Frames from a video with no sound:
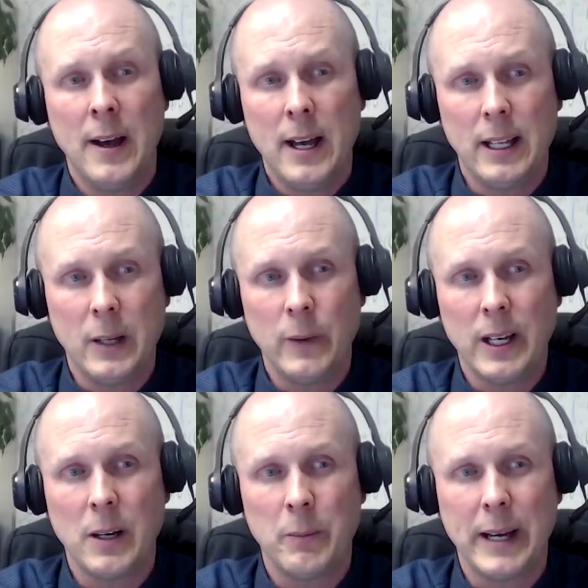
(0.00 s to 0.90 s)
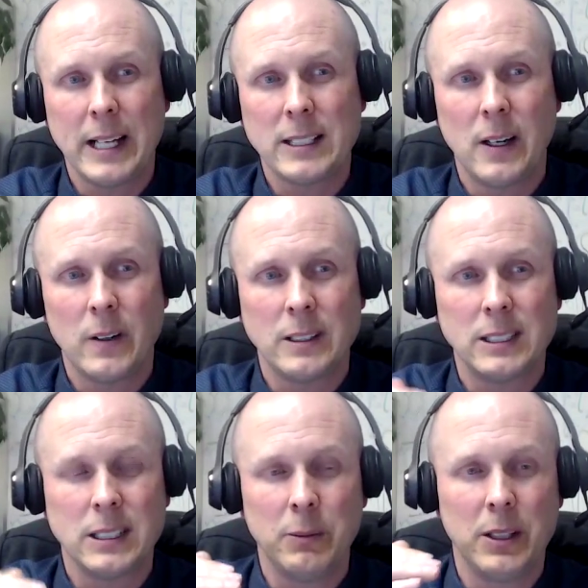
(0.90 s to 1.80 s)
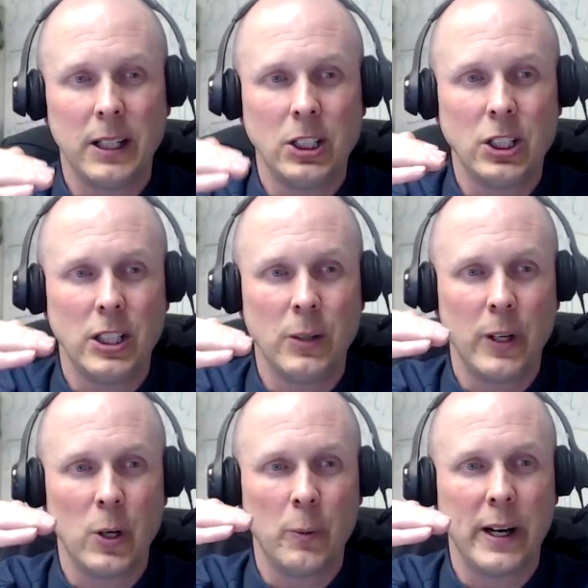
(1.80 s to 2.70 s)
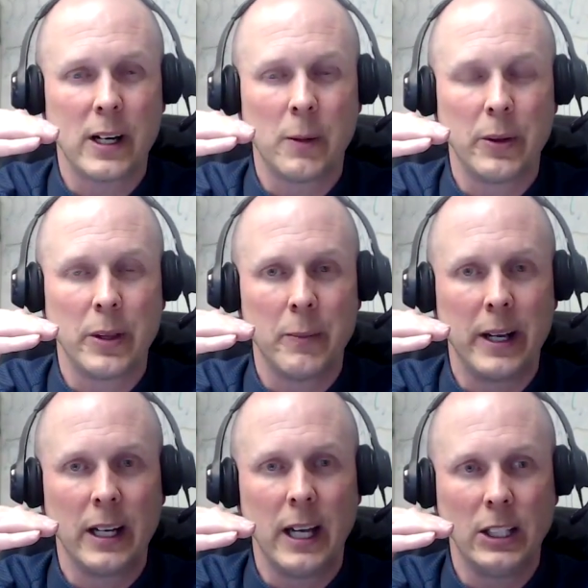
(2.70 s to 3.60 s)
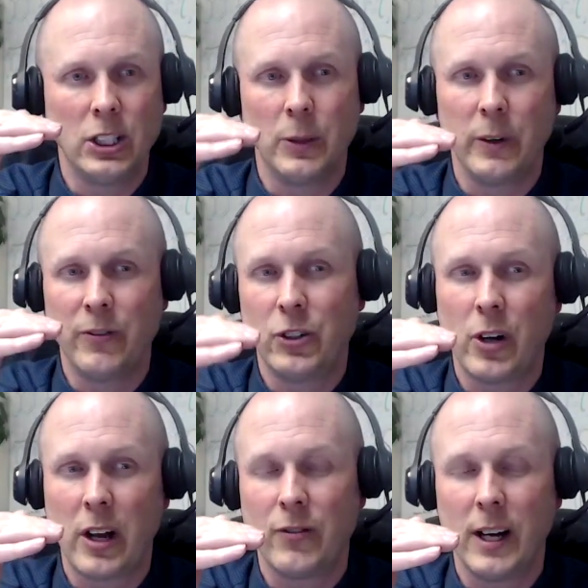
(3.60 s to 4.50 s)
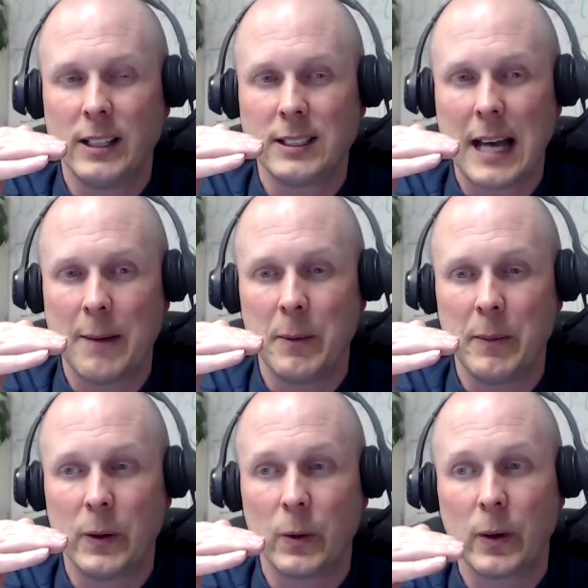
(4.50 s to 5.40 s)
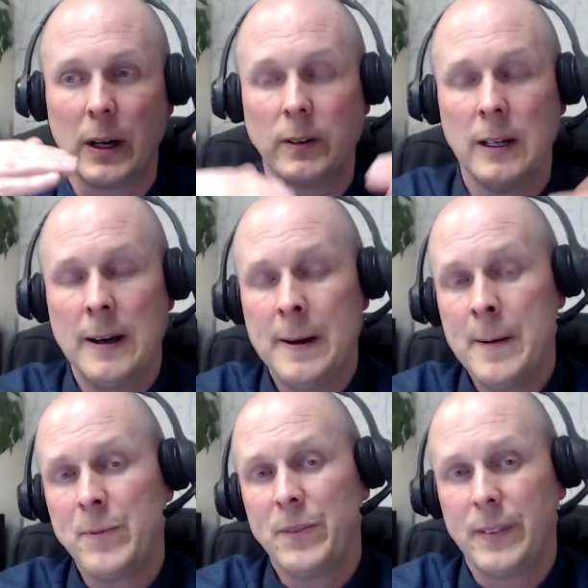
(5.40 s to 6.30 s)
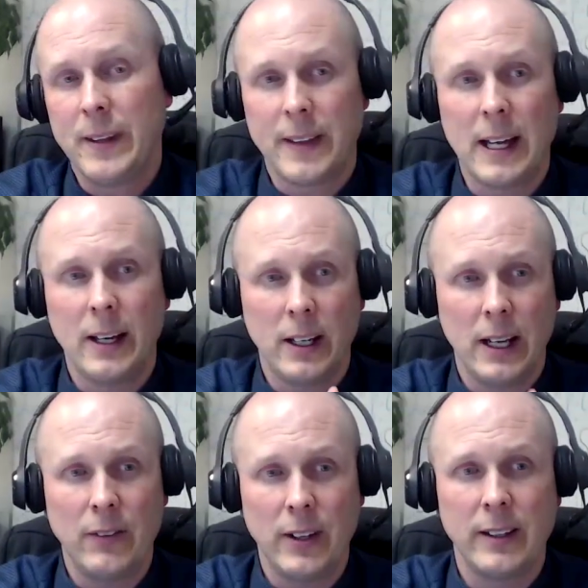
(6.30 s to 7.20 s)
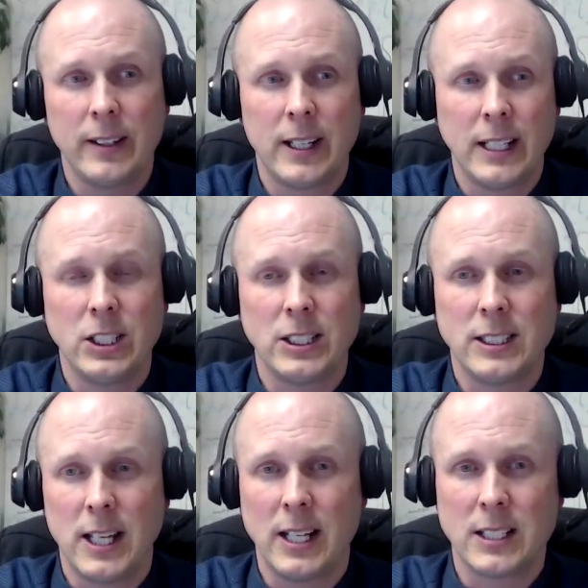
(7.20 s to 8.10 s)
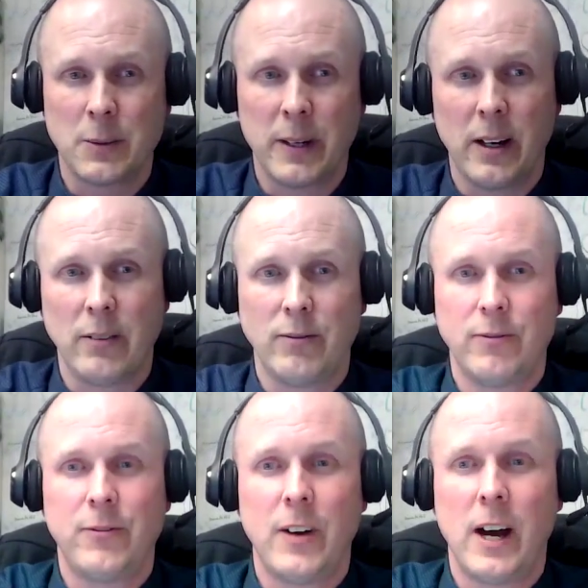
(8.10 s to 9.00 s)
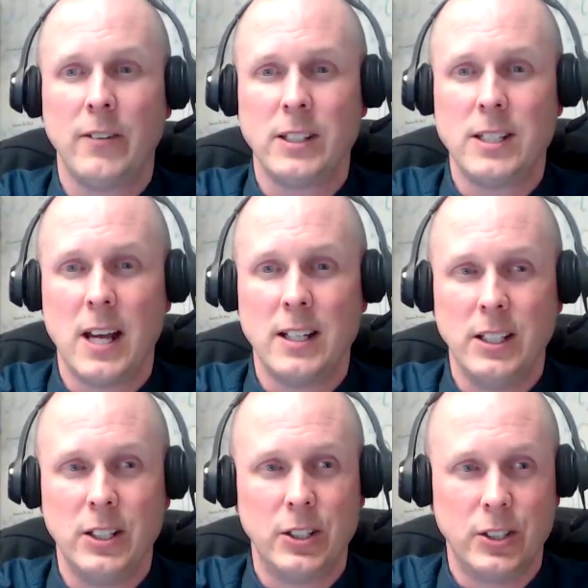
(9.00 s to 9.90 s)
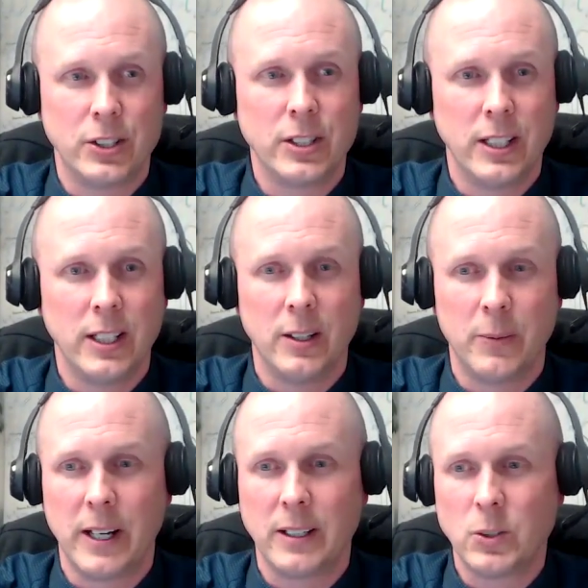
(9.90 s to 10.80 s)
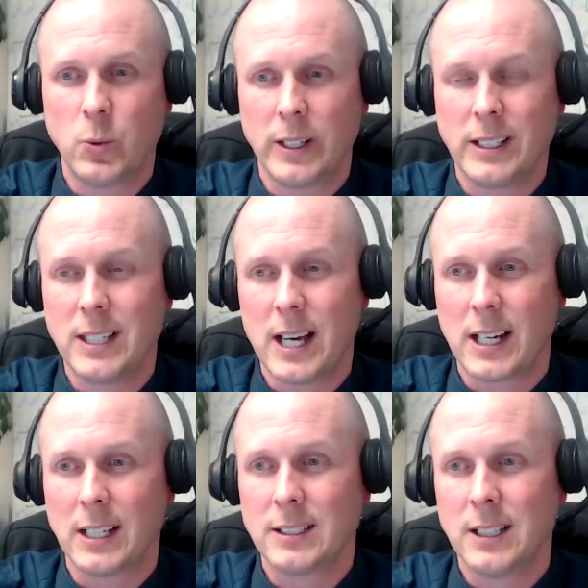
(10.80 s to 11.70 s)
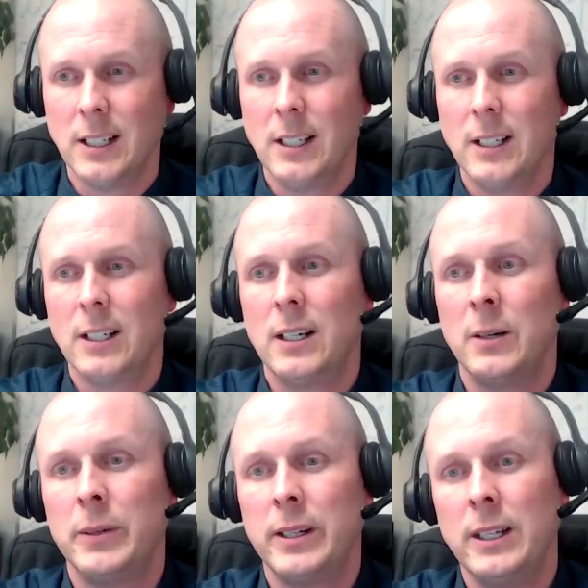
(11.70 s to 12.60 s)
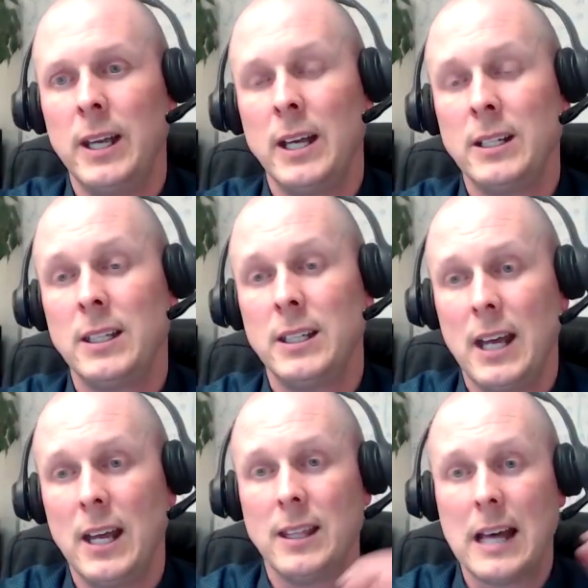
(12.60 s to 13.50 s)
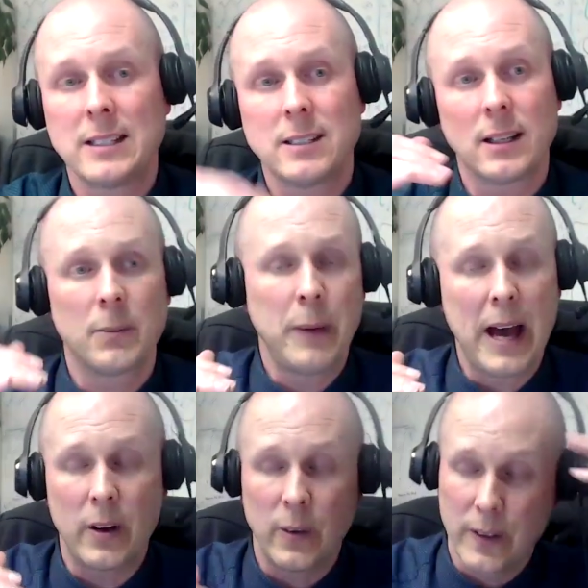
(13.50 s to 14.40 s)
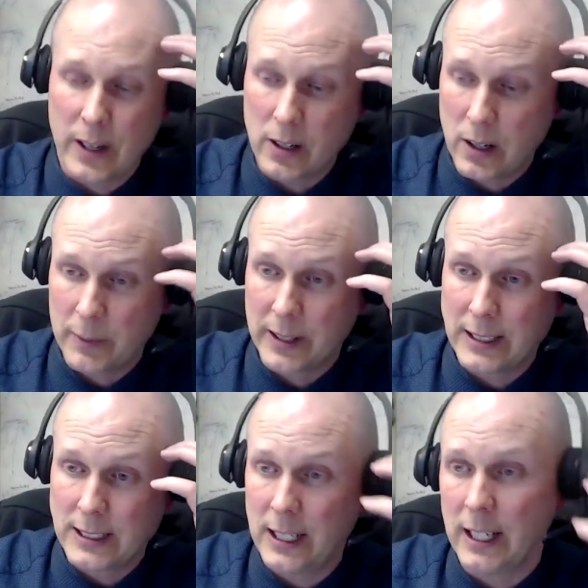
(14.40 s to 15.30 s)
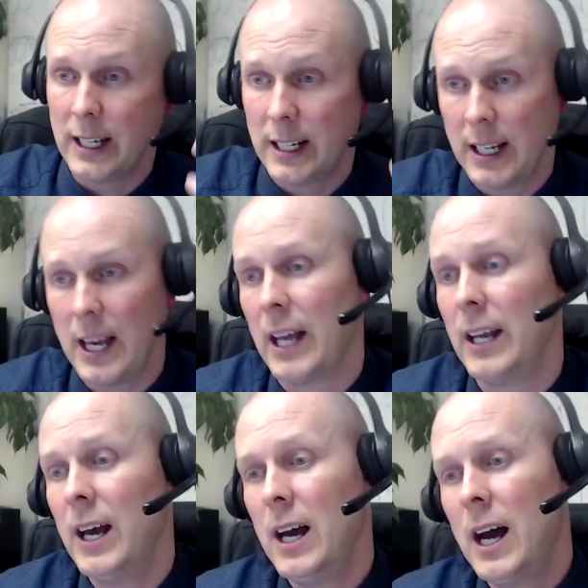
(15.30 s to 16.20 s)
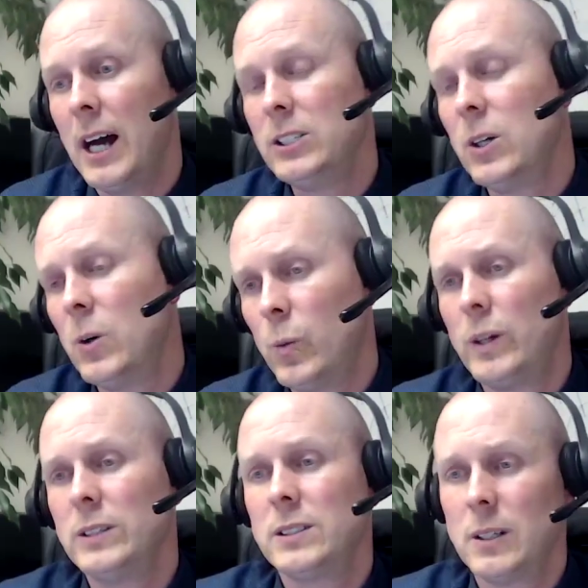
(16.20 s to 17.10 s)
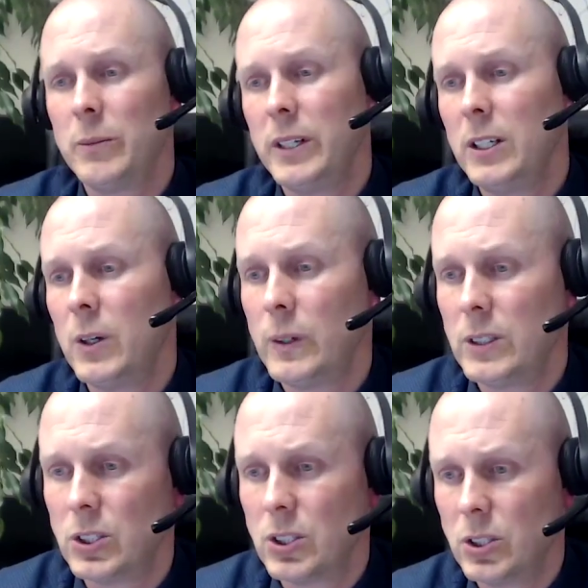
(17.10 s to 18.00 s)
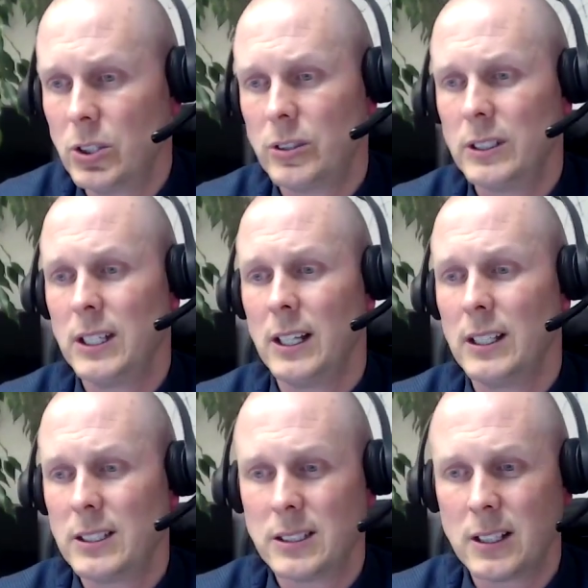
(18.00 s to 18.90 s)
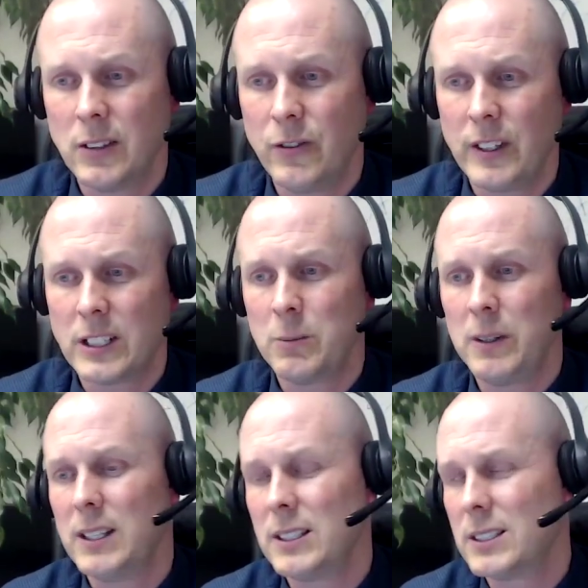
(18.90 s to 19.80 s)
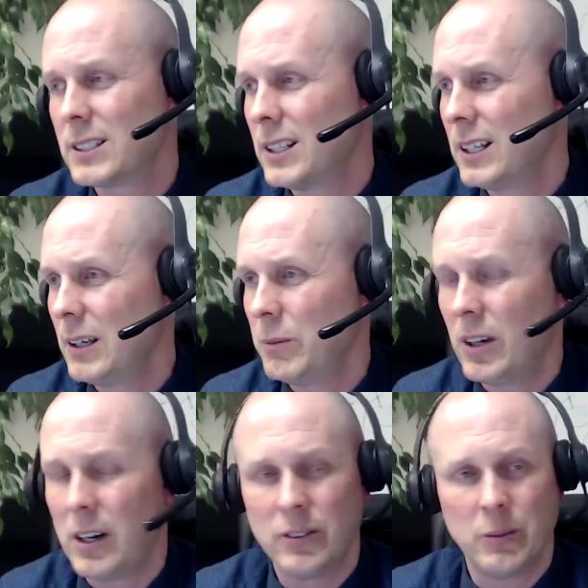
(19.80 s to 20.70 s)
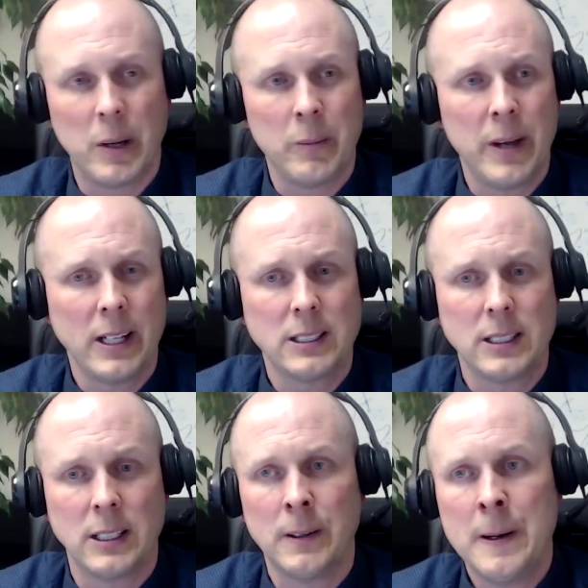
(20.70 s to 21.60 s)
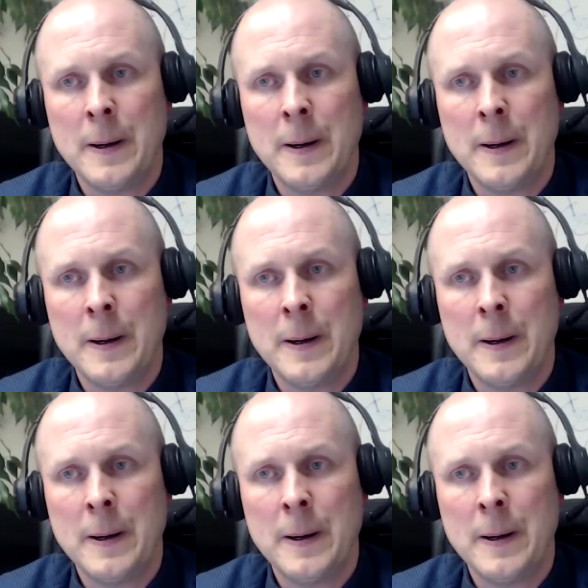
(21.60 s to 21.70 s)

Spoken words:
And then we kind of back down on the stimulation and we go back up on the medication, and we try to find this happy middle ground. Now, that everything that I just said is about 5 to 10 years in about 20 seconds. But at the end of the day, that's the pattern that I commonly see. And again, I don't want somebody going to surgery saying, this is going to fix me, this is going to get me off of my medicine.